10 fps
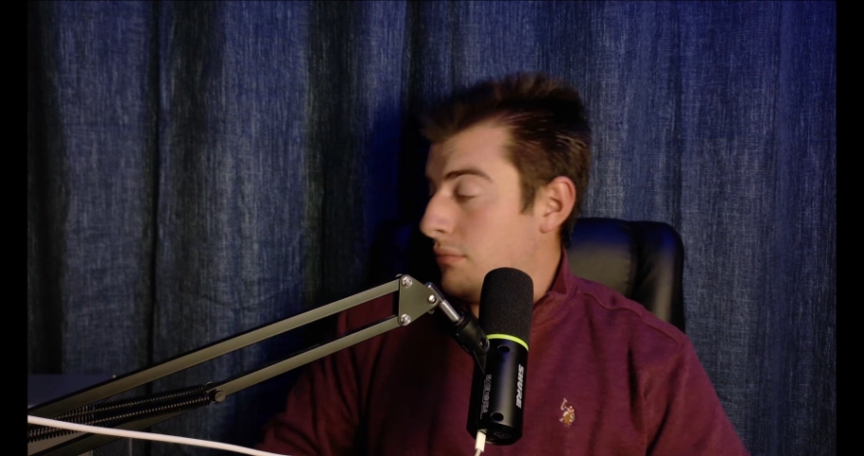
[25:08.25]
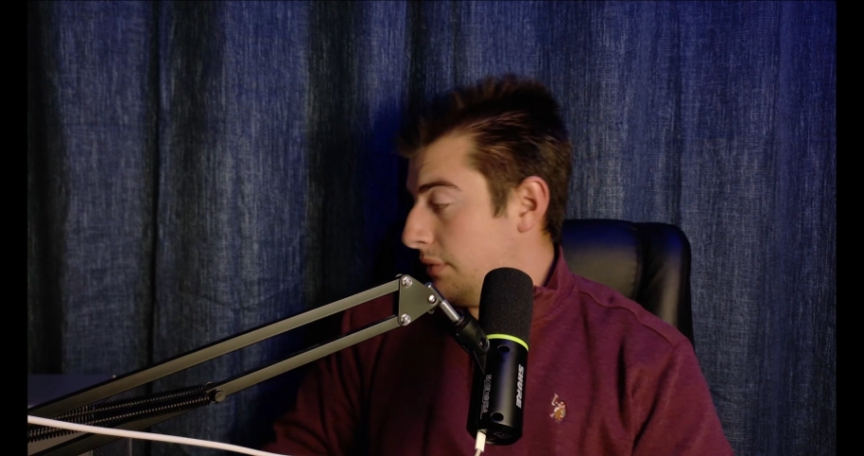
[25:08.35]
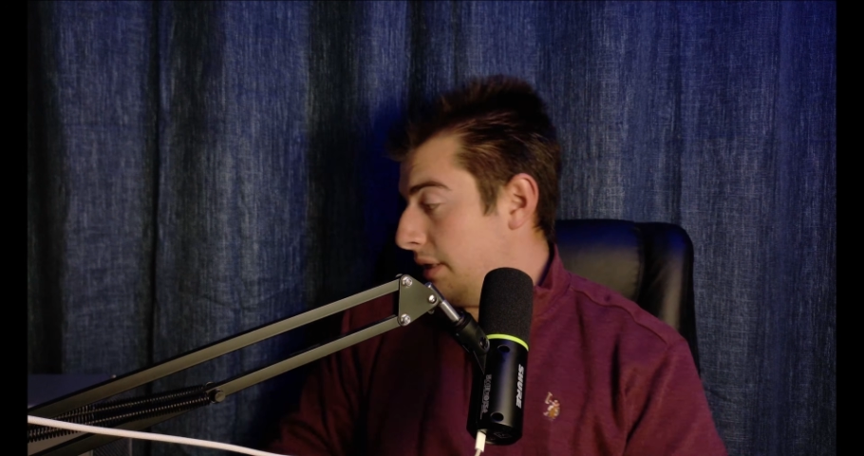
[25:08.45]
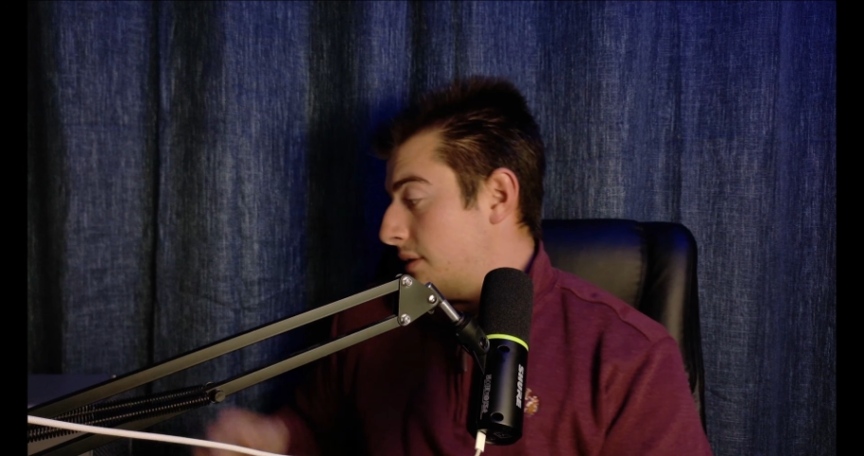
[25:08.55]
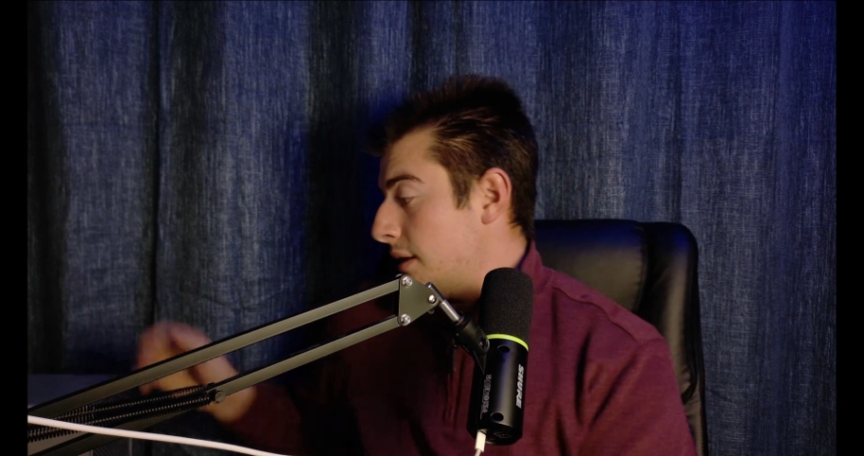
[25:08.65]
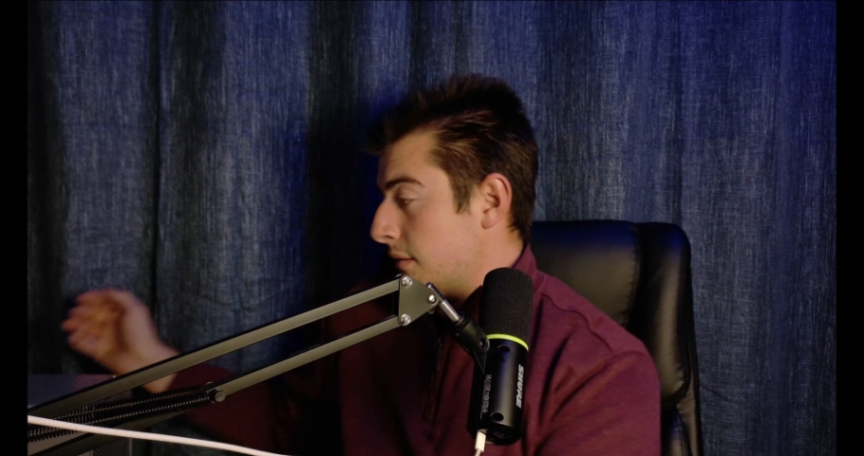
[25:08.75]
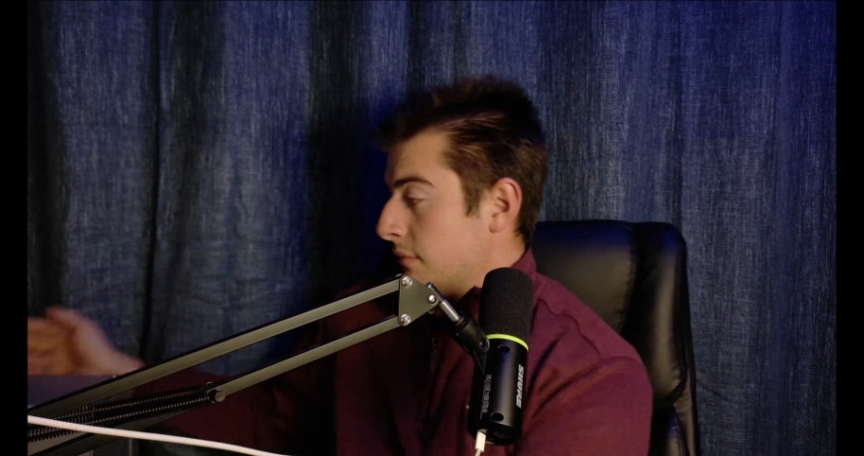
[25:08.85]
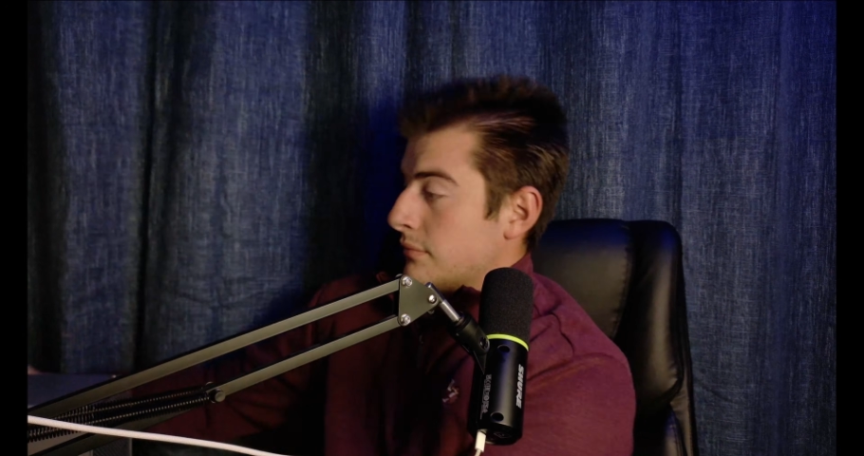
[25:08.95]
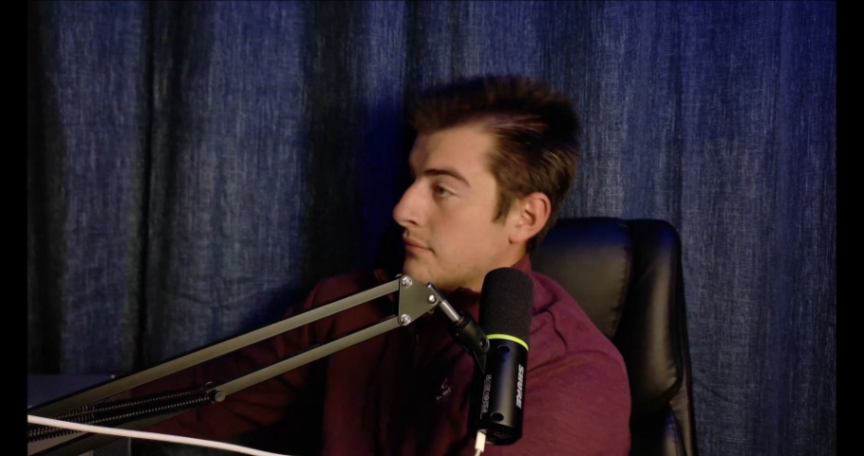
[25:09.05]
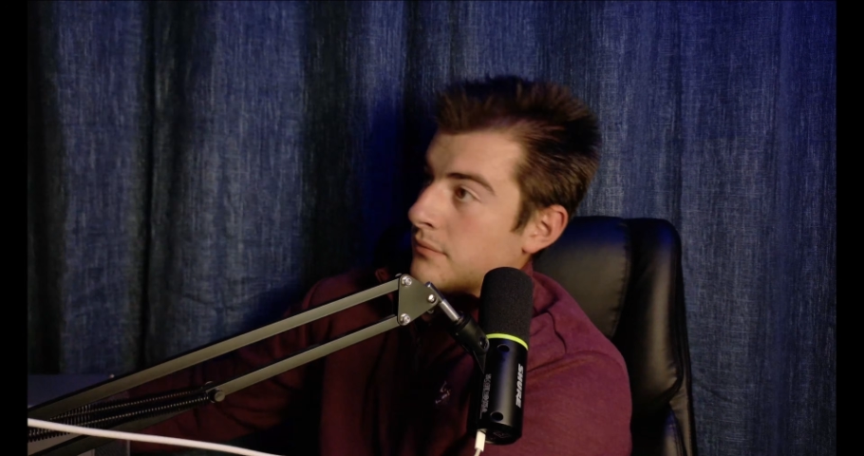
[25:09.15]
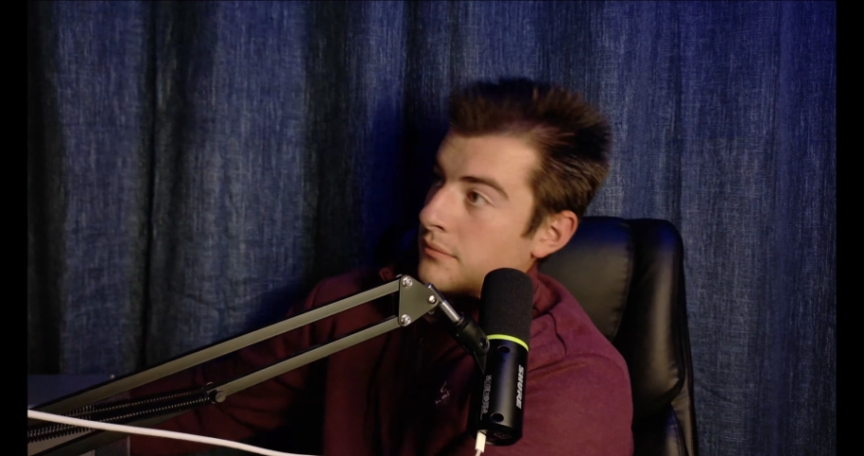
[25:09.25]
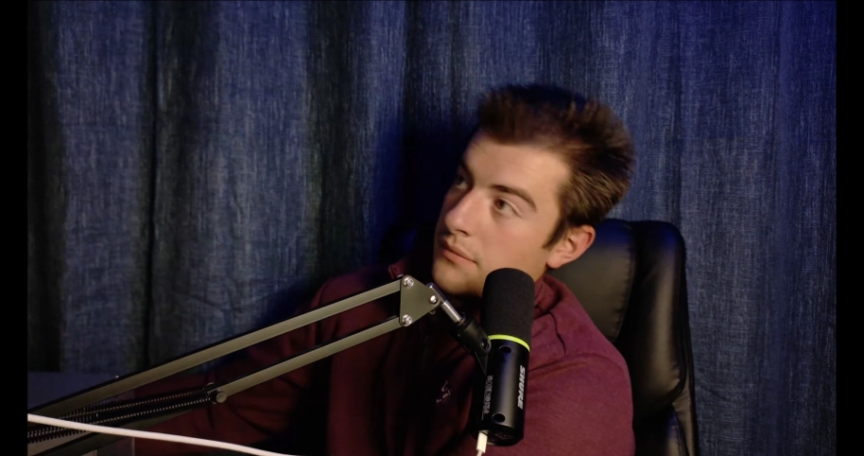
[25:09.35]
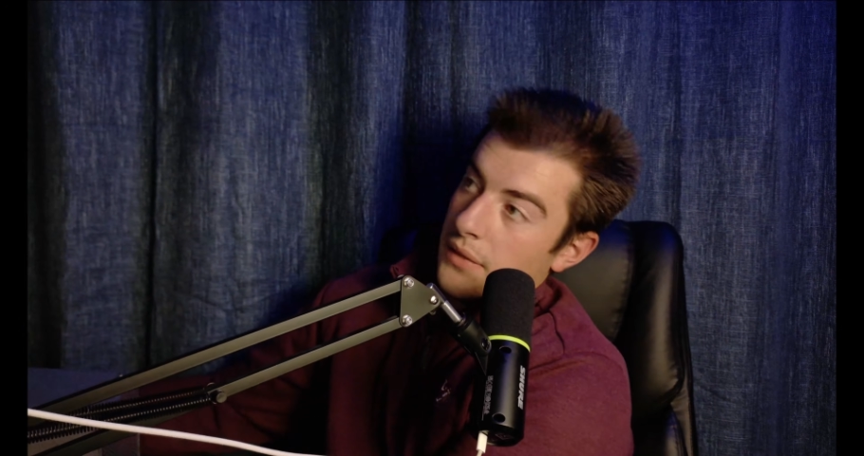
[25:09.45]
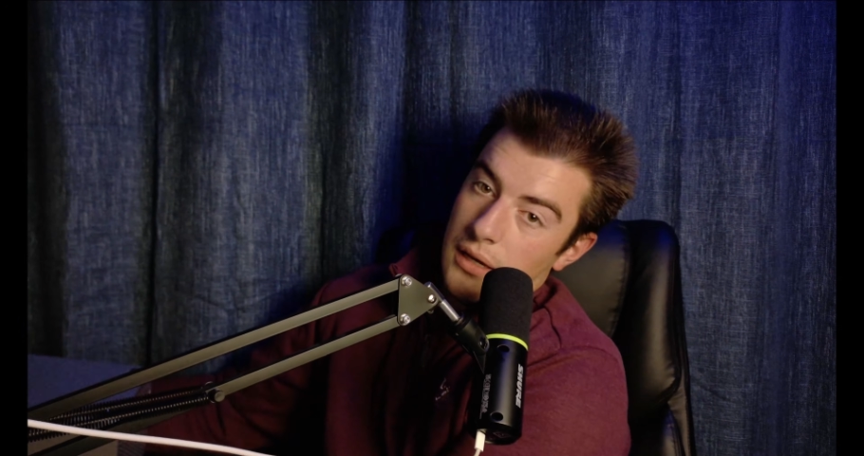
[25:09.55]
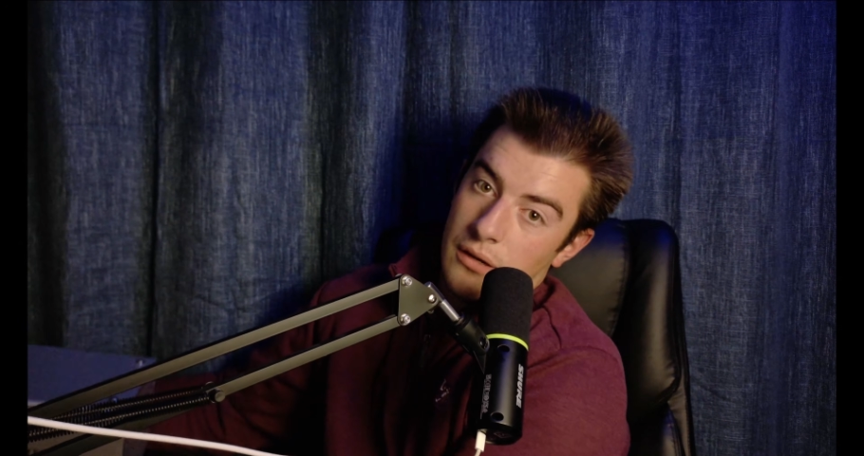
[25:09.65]
This thing,
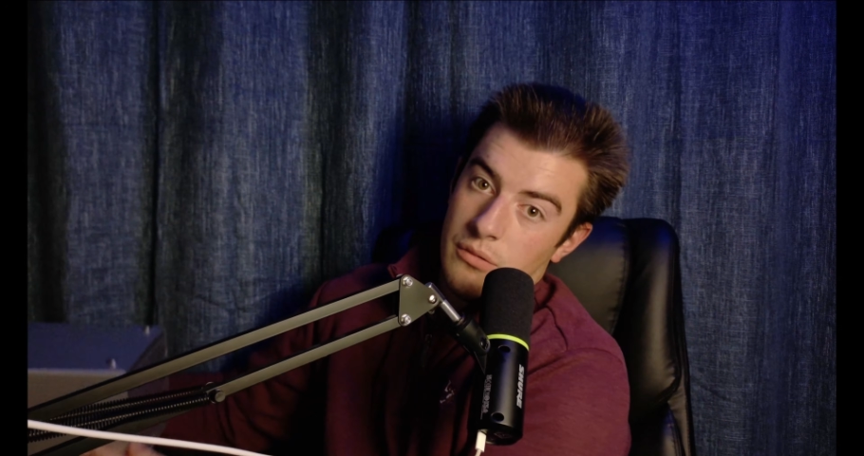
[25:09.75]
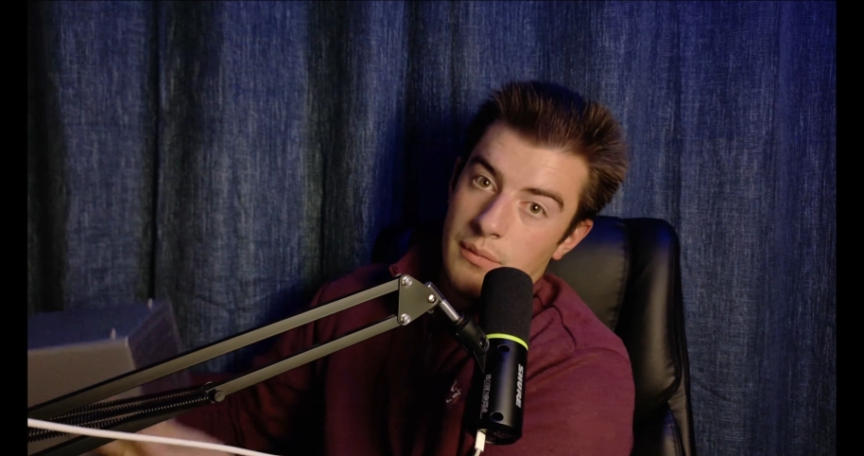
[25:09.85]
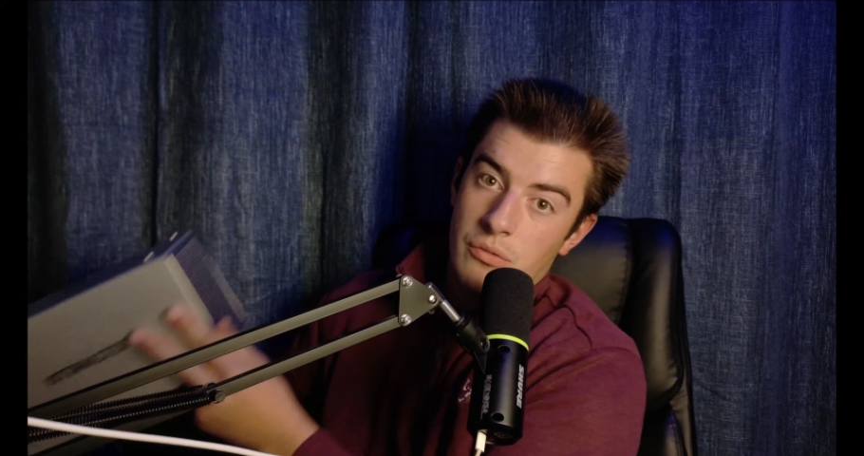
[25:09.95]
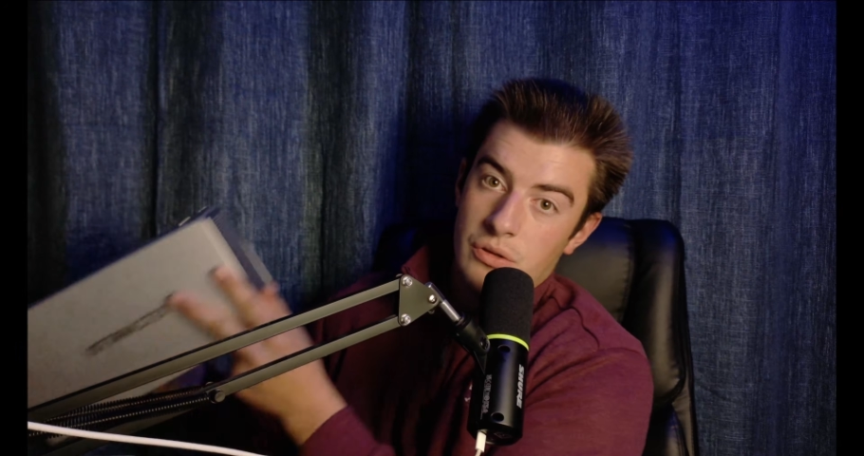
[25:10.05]
and remember,